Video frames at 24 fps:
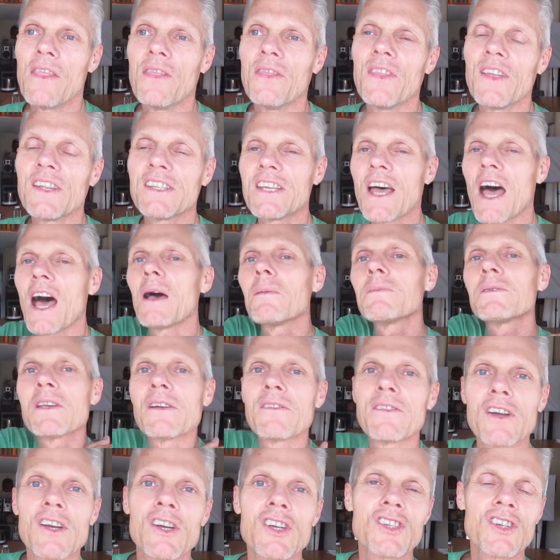the tops
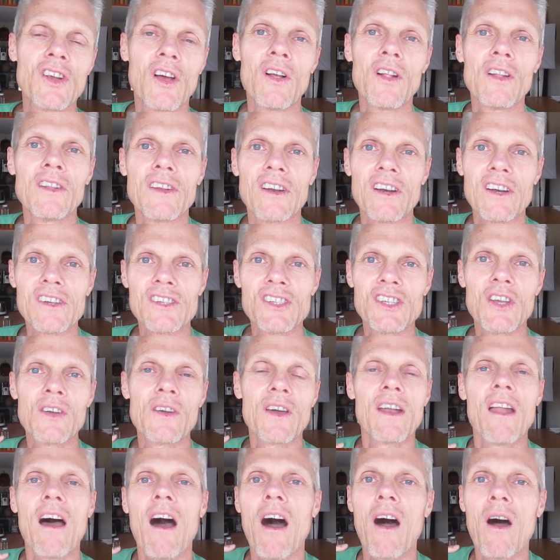of your shoulders, you
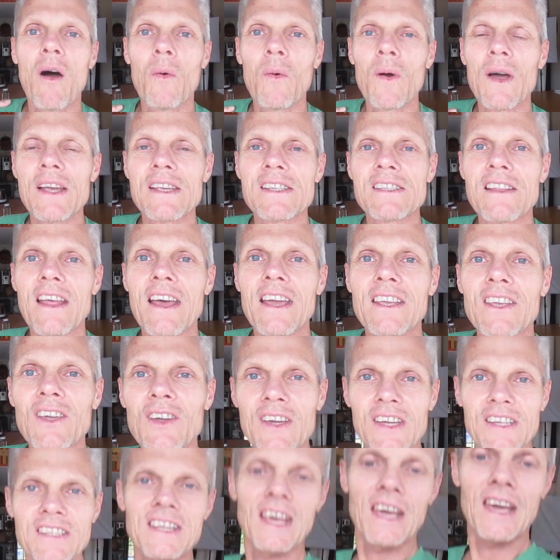can always, like, you
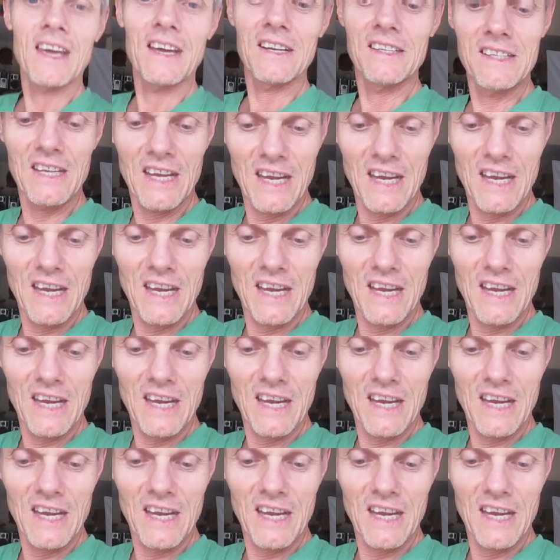could take a